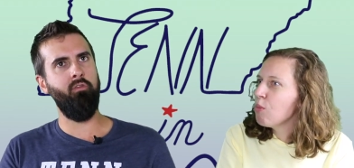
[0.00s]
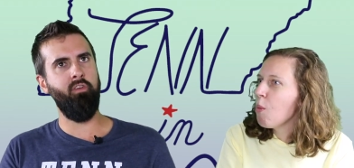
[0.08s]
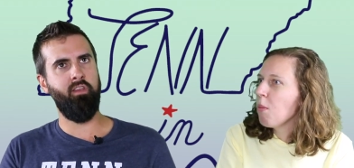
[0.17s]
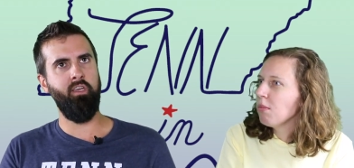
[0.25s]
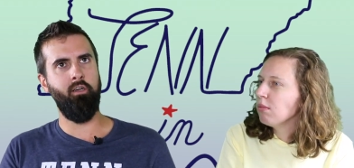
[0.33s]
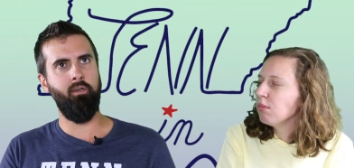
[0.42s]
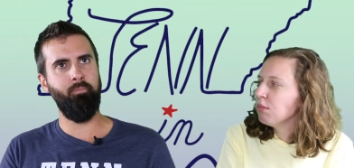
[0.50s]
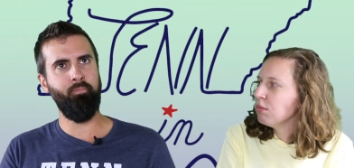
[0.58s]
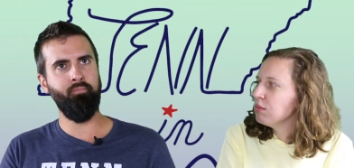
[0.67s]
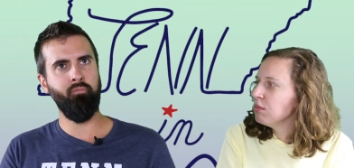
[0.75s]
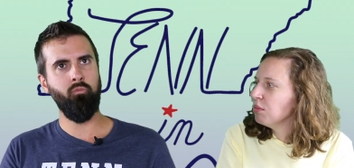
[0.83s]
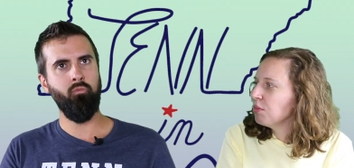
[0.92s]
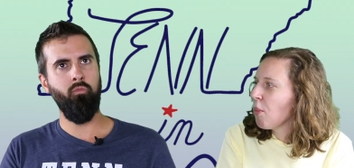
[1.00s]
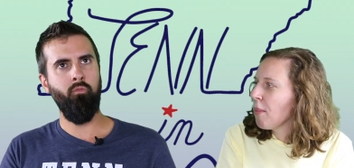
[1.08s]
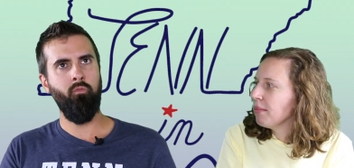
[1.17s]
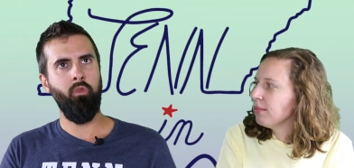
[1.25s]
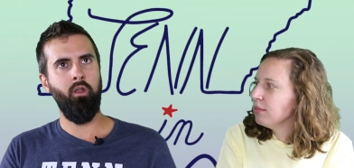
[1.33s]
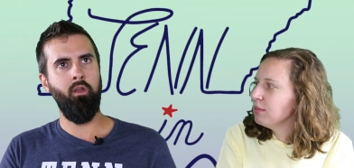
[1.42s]
Speaker 1: movie theater
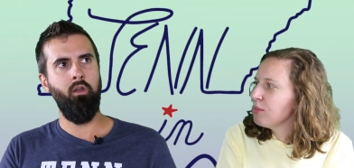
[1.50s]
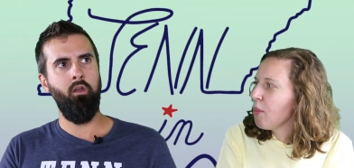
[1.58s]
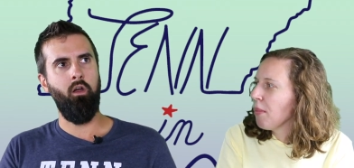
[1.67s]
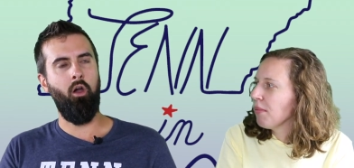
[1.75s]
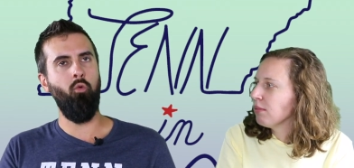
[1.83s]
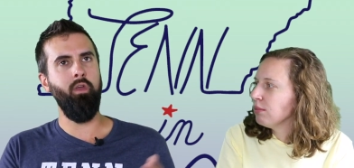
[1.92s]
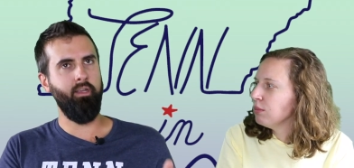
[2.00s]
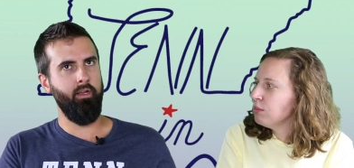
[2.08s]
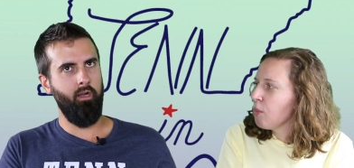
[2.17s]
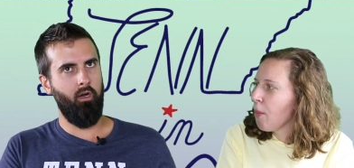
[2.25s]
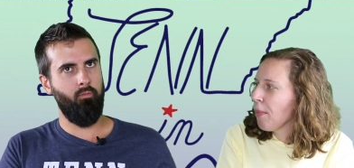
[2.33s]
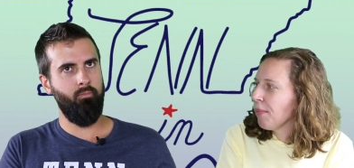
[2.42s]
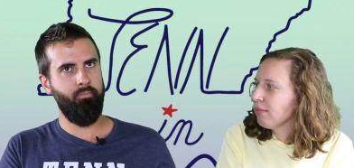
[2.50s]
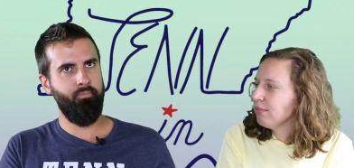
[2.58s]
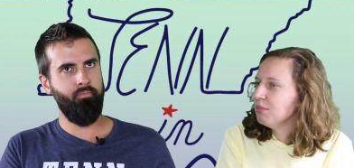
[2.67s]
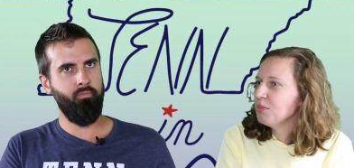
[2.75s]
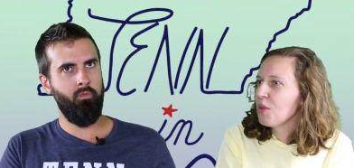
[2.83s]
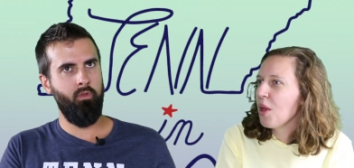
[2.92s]
a week ago,
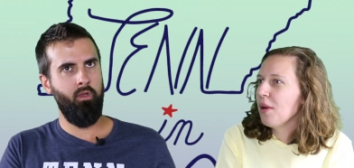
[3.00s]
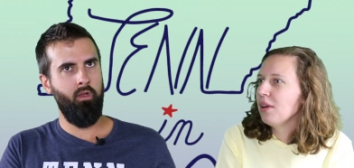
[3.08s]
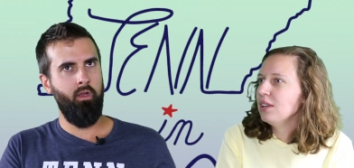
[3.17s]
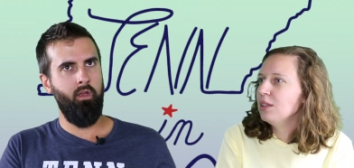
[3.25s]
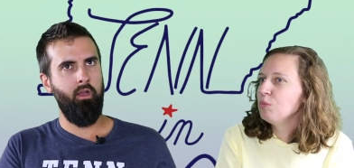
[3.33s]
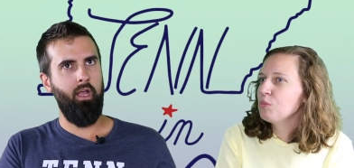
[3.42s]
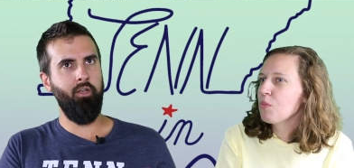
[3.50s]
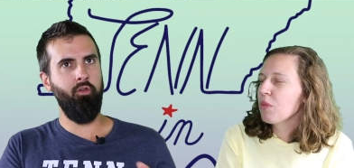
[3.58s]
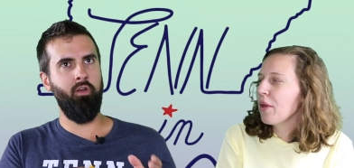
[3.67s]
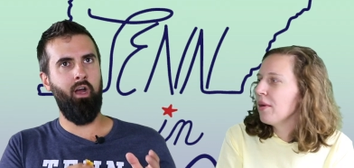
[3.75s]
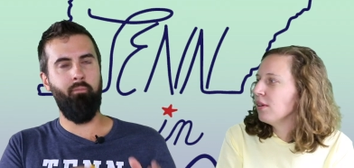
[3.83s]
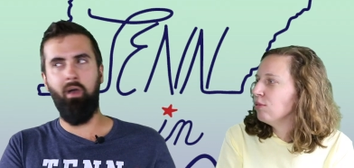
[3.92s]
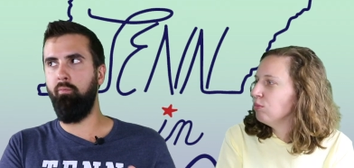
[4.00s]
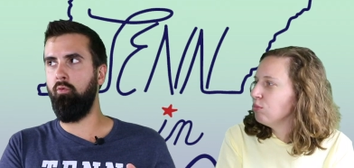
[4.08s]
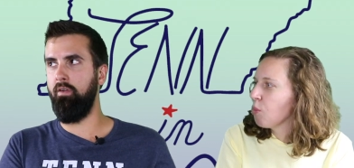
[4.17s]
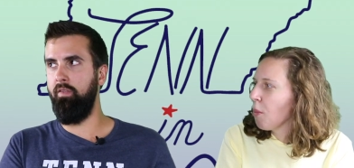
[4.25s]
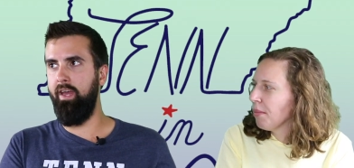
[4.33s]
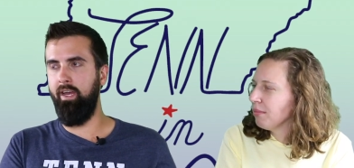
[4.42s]
and you got
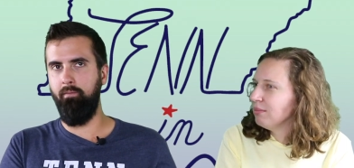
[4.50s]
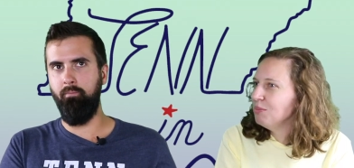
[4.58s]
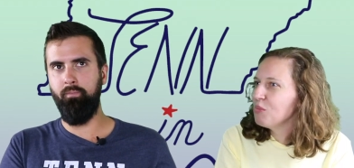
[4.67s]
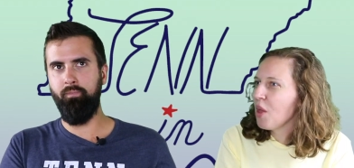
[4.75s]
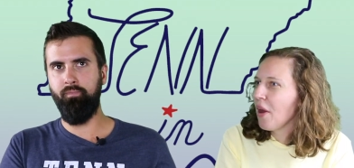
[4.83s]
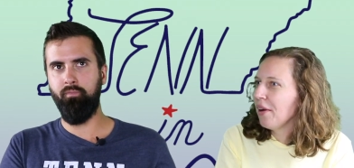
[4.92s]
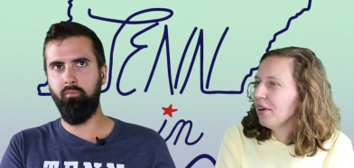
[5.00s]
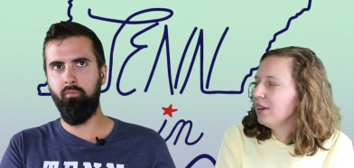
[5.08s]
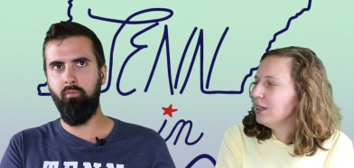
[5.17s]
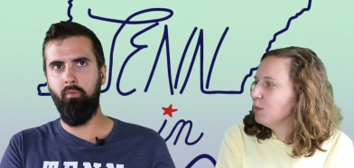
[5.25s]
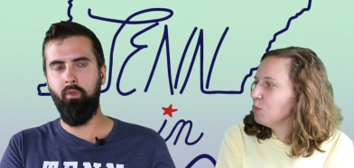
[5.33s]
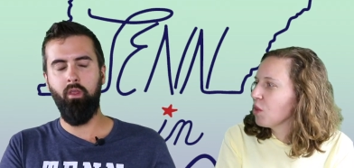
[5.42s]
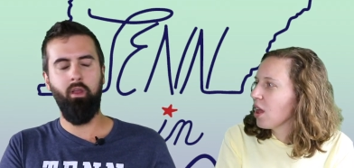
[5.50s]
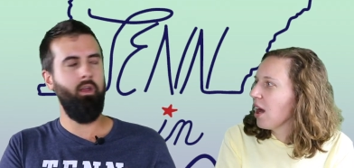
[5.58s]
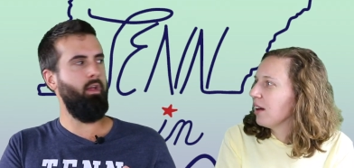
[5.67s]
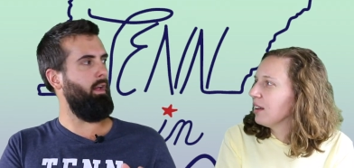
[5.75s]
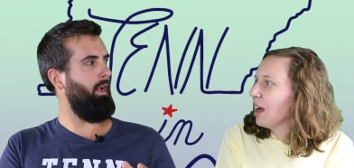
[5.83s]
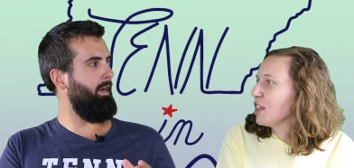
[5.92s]
popcorn then.
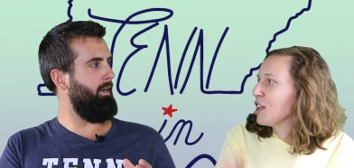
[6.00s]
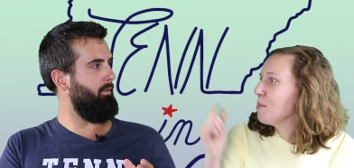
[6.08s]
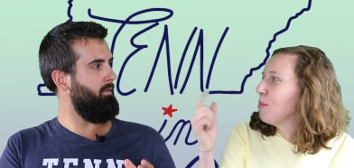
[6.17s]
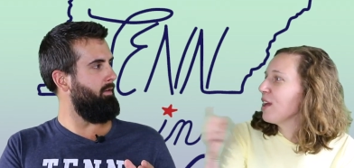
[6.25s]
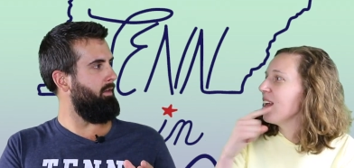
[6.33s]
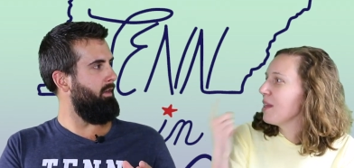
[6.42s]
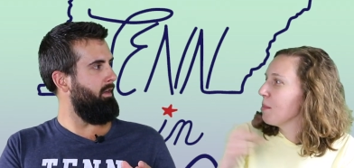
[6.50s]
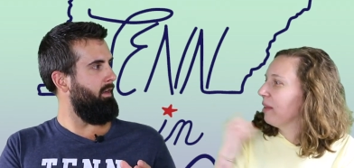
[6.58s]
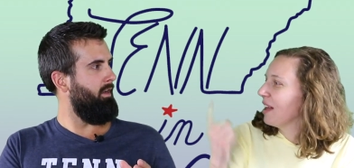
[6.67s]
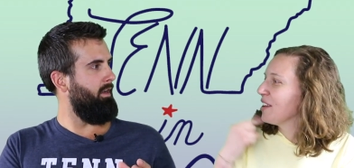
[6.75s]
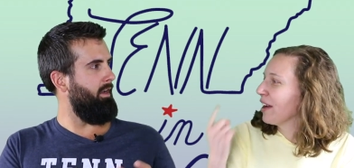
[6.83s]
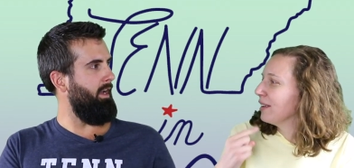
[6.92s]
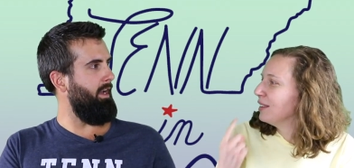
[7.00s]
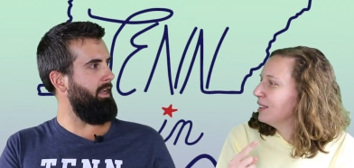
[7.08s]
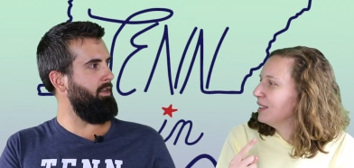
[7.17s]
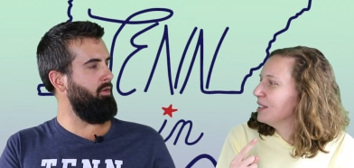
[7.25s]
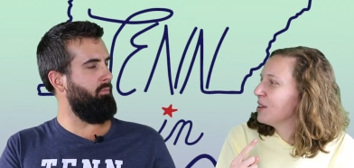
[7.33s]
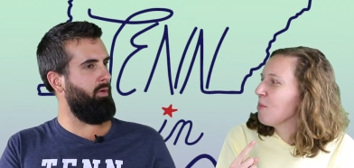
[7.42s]
Speaker 2: And, and you put it in a blender.
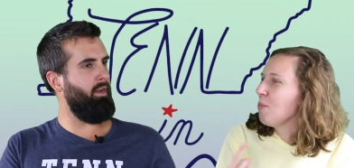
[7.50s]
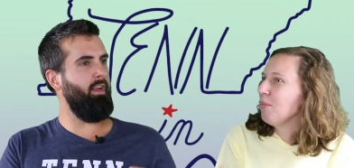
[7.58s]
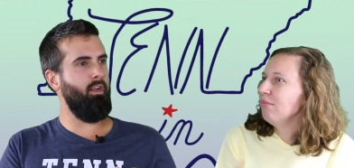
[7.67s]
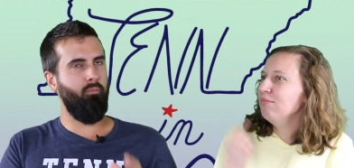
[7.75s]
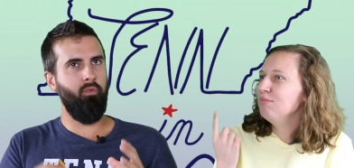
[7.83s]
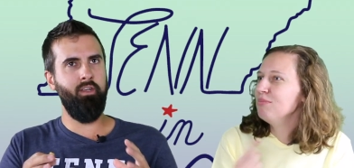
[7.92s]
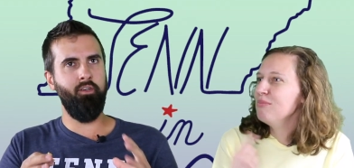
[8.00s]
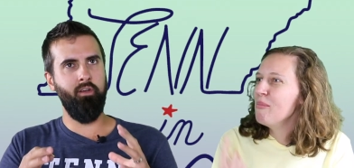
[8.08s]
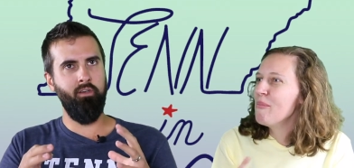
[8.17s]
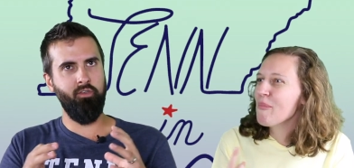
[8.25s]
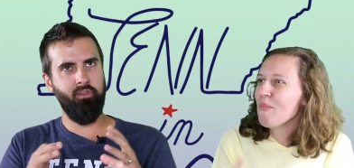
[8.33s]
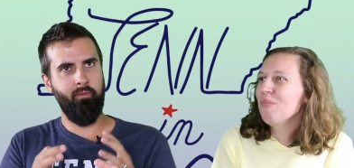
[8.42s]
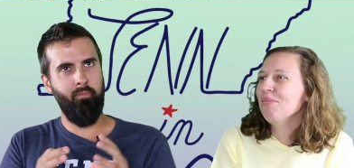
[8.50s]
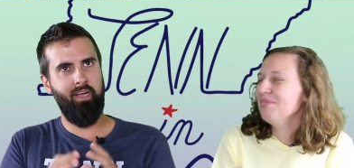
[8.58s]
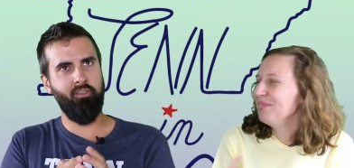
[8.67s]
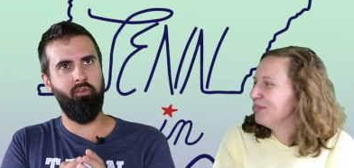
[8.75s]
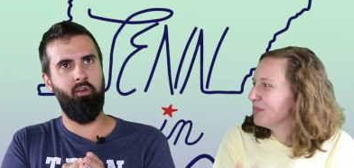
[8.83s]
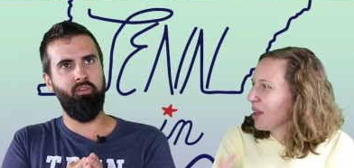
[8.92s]
Speaker 1: And you put it in a blender and just like
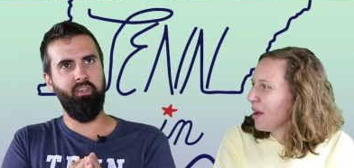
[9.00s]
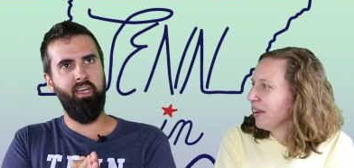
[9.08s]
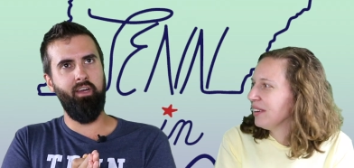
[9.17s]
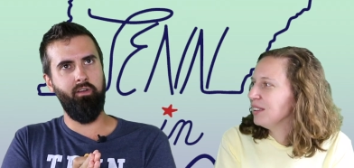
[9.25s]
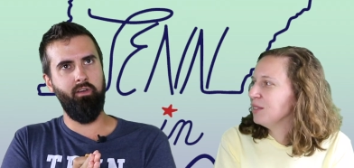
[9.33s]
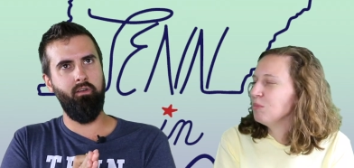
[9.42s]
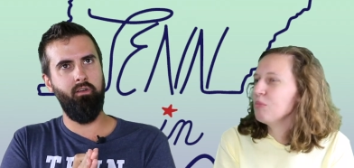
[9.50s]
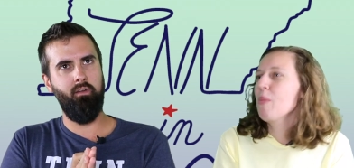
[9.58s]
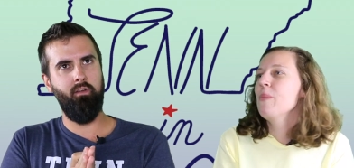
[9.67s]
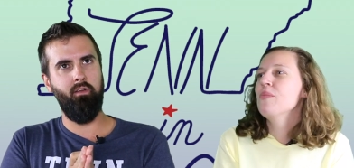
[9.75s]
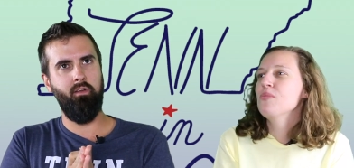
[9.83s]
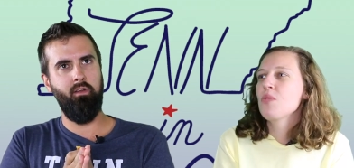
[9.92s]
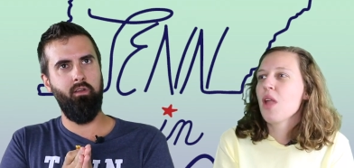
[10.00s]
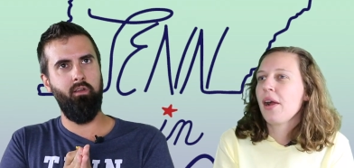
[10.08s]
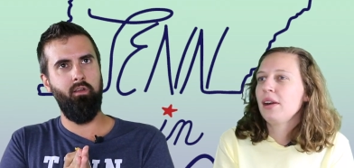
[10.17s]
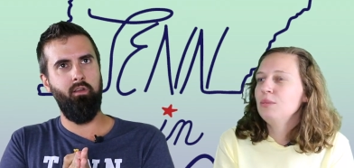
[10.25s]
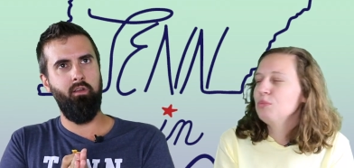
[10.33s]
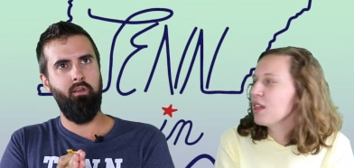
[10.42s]
mash it all together.
Speaker 2: Mm-hmm. And
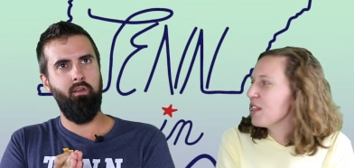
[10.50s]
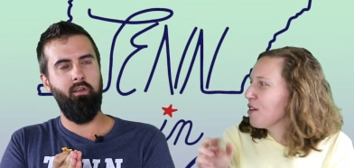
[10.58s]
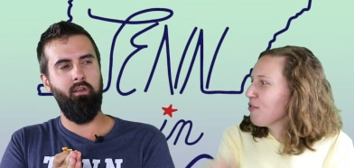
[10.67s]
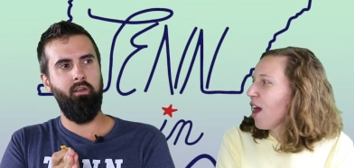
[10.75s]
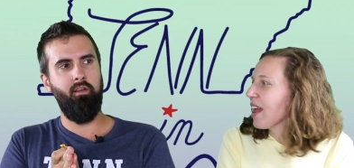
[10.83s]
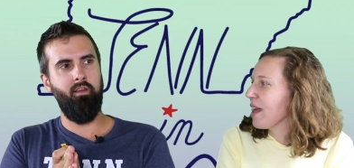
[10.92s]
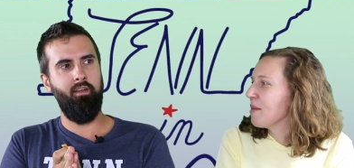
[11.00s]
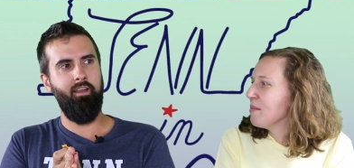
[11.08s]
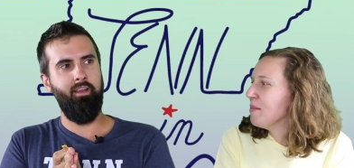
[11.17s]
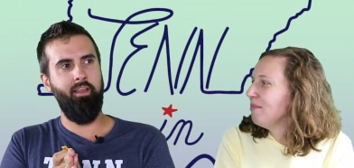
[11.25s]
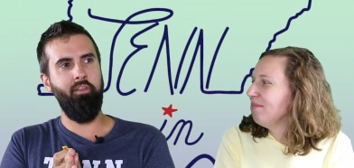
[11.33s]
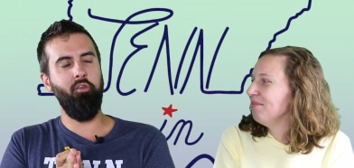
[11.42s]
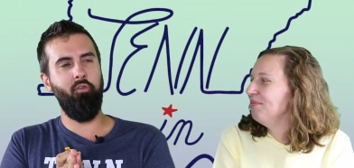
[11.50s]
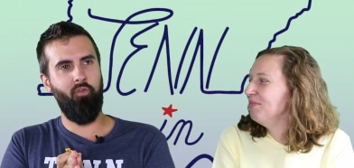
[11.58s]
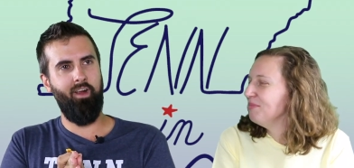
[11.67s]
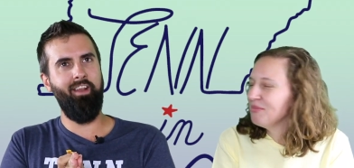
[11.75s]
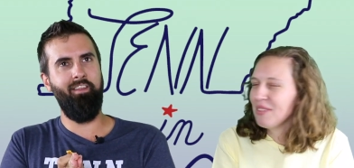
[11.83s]
then you fry it.
Speaker 1: And then you fry